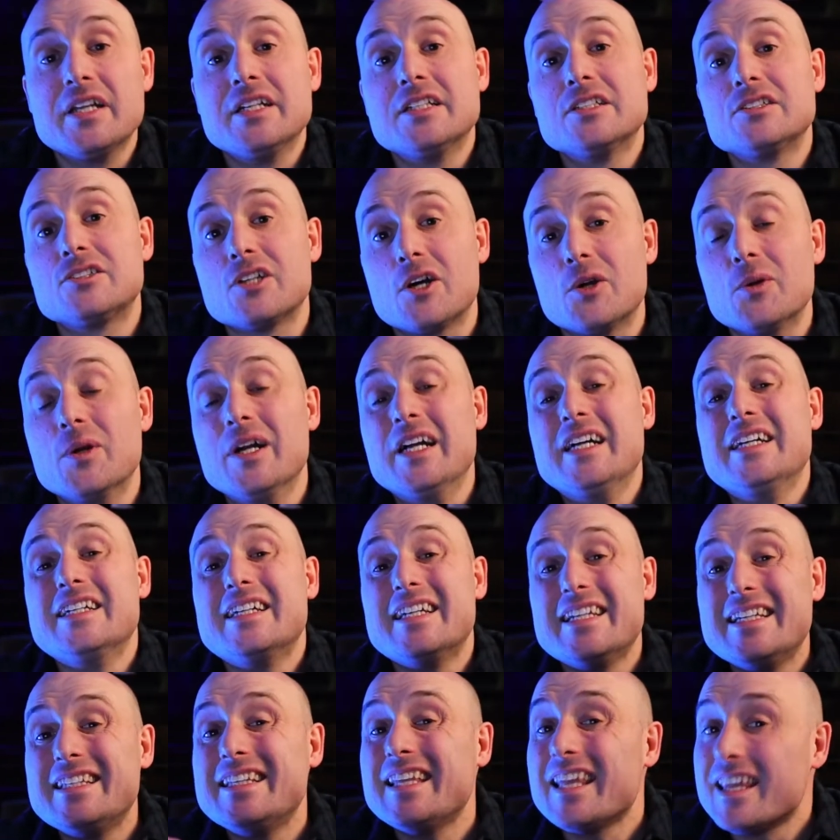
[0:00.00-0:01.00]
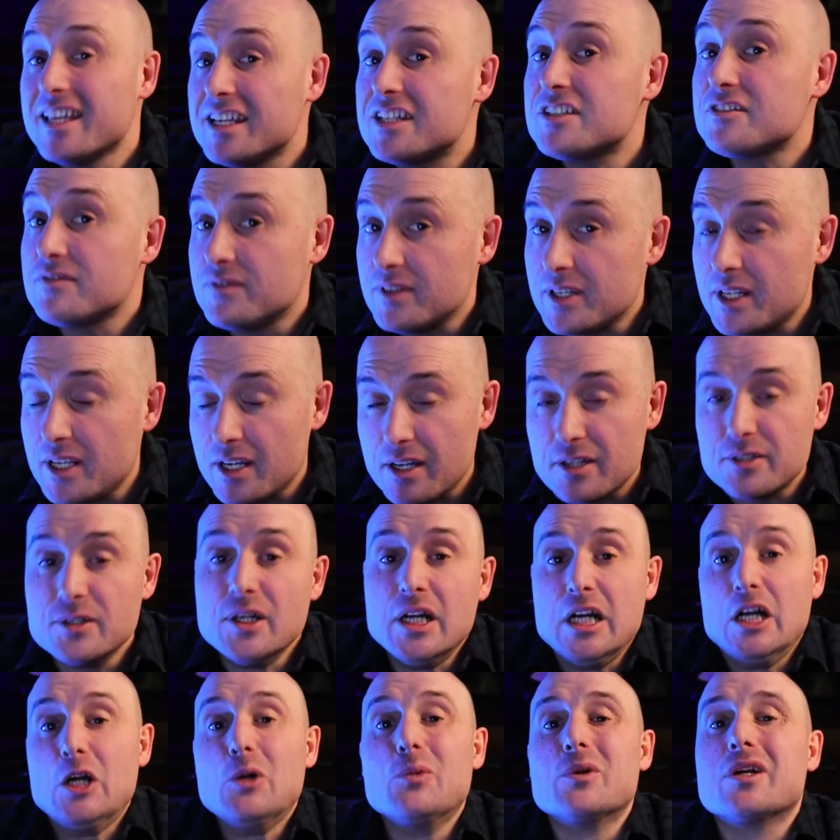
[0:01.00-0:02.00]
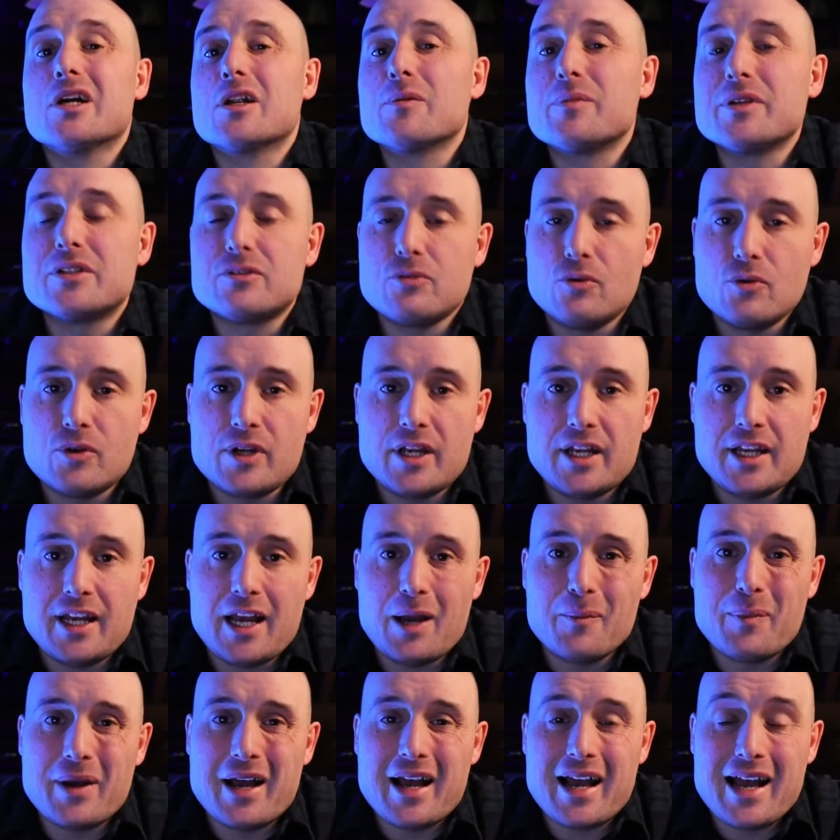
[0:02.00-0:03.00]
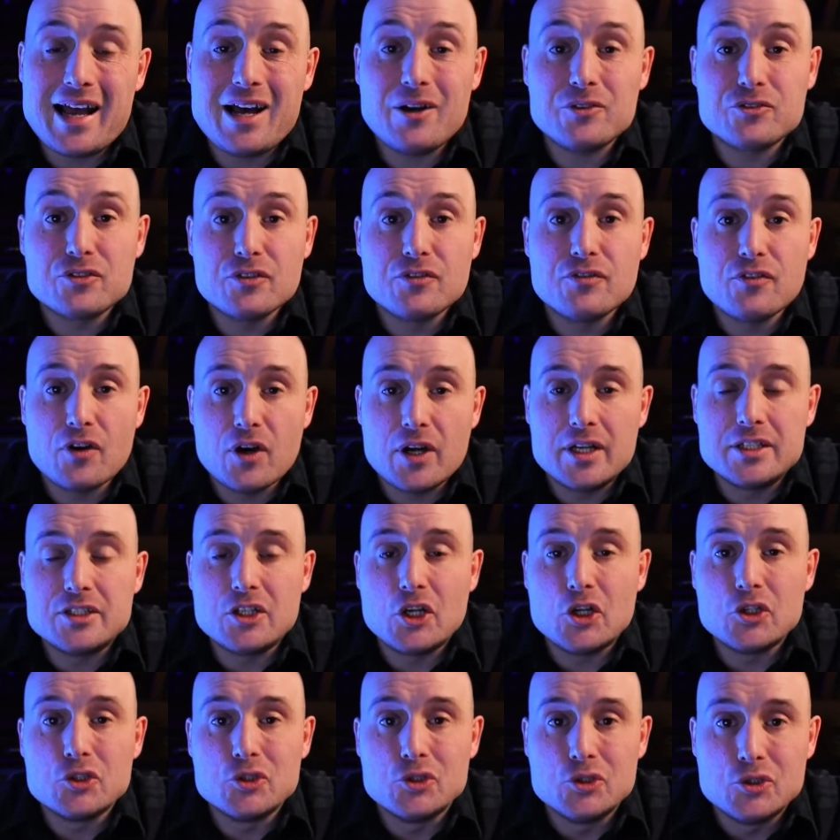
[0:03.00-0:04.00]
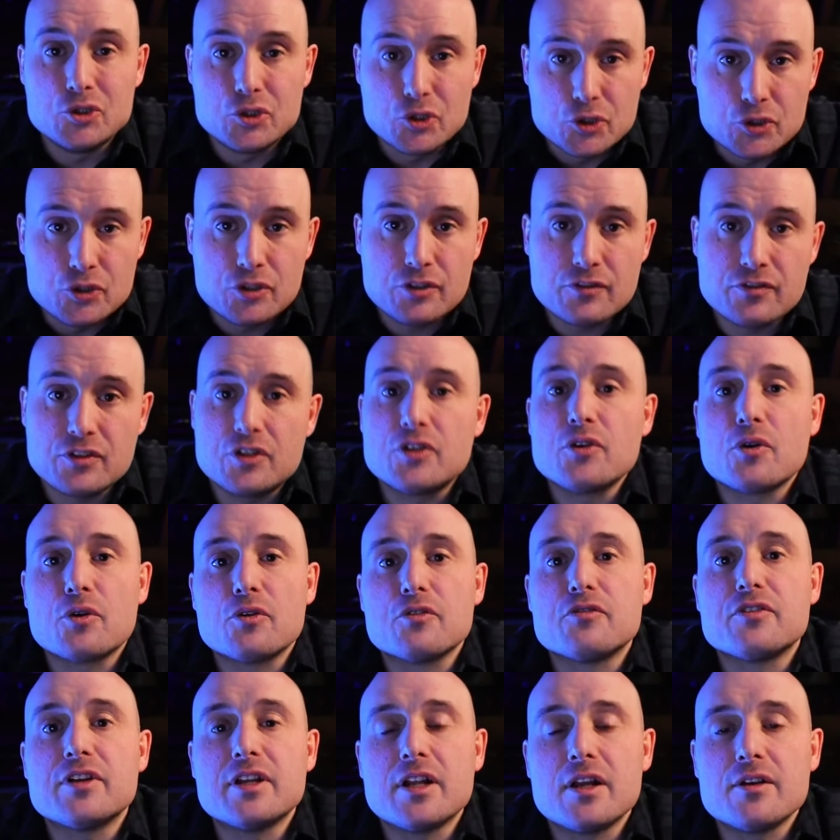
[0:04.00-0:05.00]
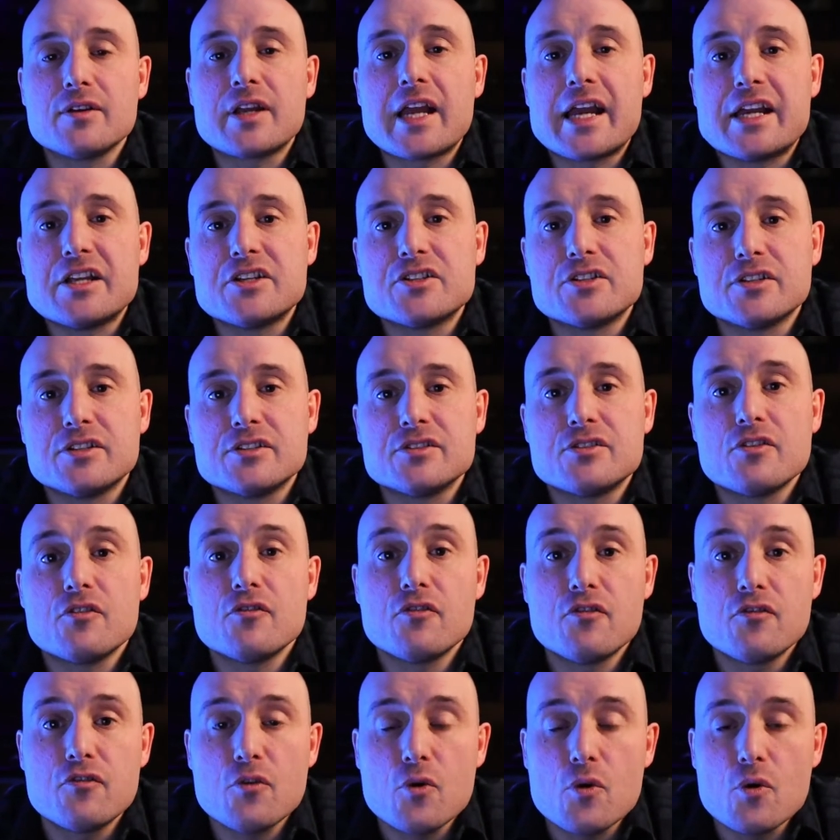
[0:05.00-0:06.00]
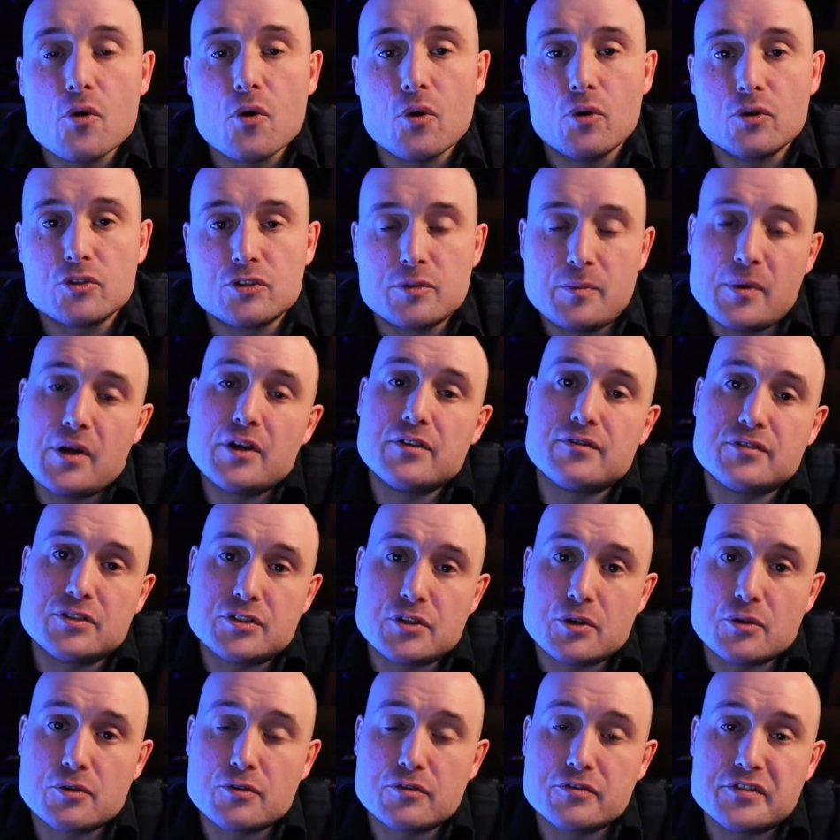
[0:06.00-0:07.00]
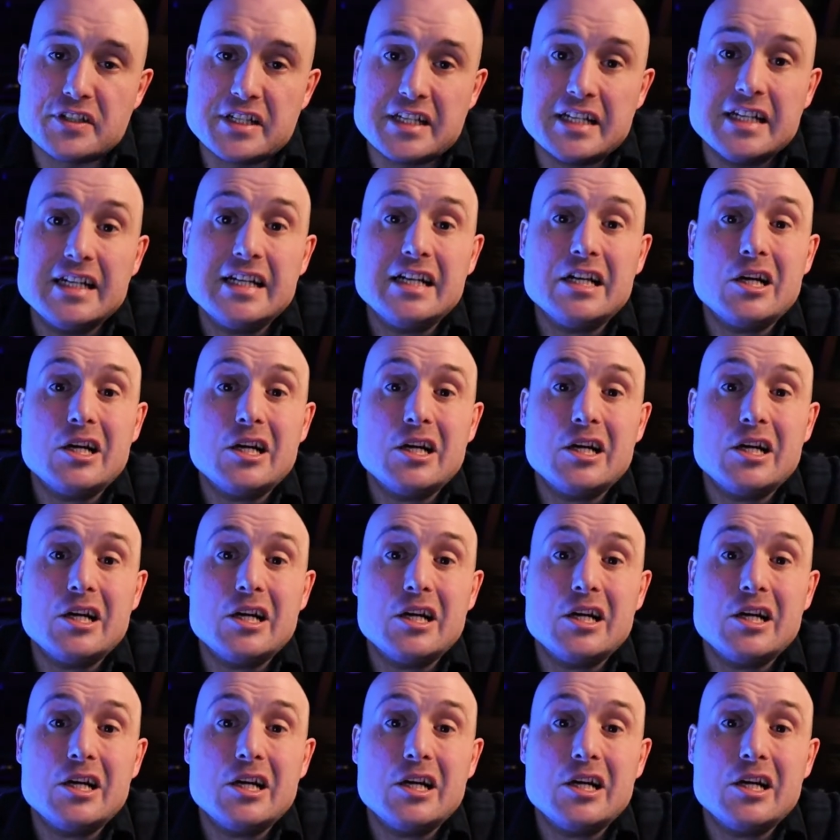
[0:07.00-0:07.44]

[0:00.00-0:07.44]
So in this video, we're going to be talking about how to find good photography locations for automotive photography,